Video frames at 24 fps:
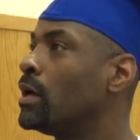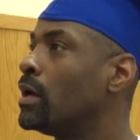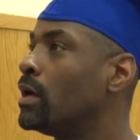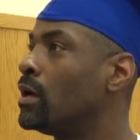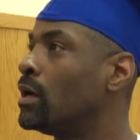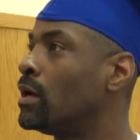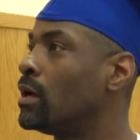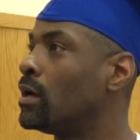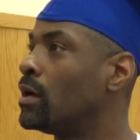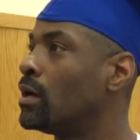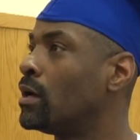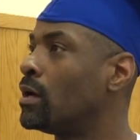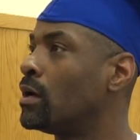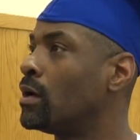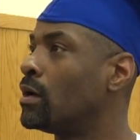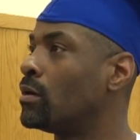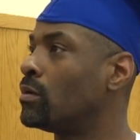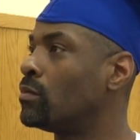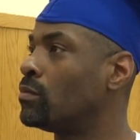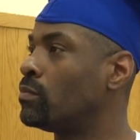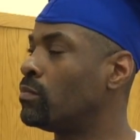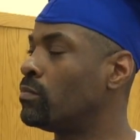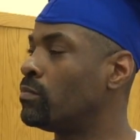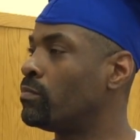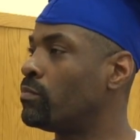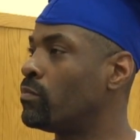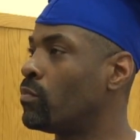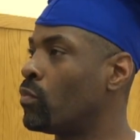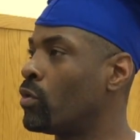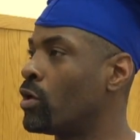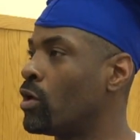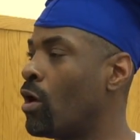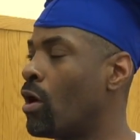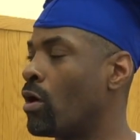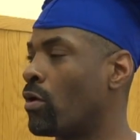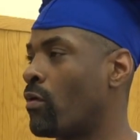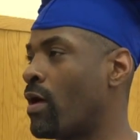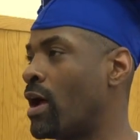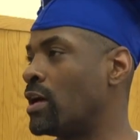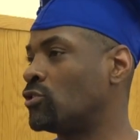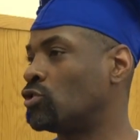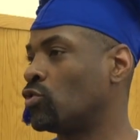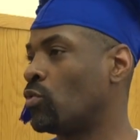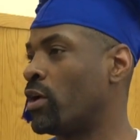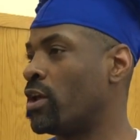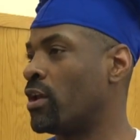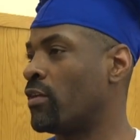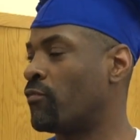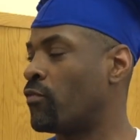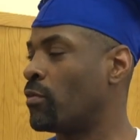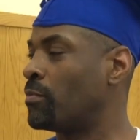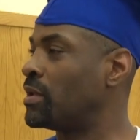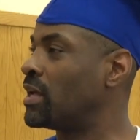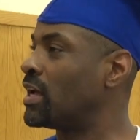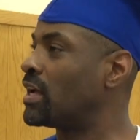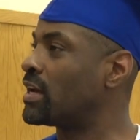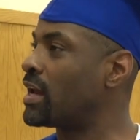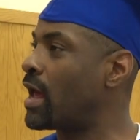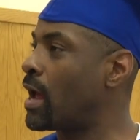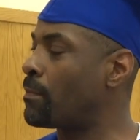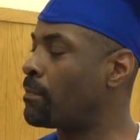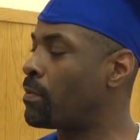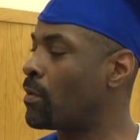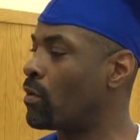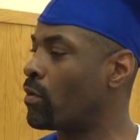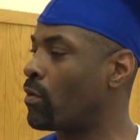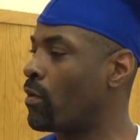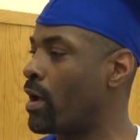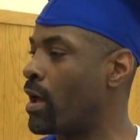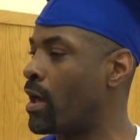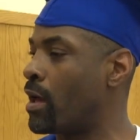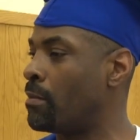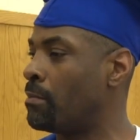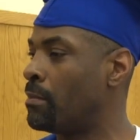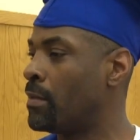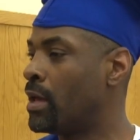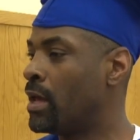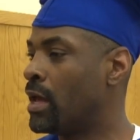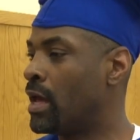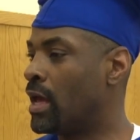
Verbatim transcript: Uh, we all graduated from the Ignite program.